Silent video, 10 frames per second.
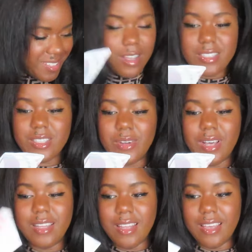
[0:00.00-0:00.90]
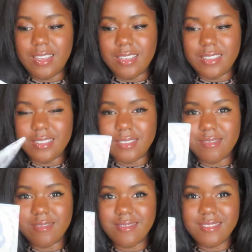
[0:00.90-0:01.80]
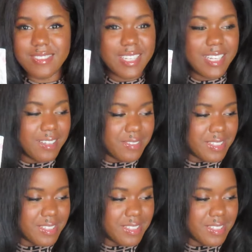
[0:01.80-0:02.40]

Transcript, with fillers: Also got like a glove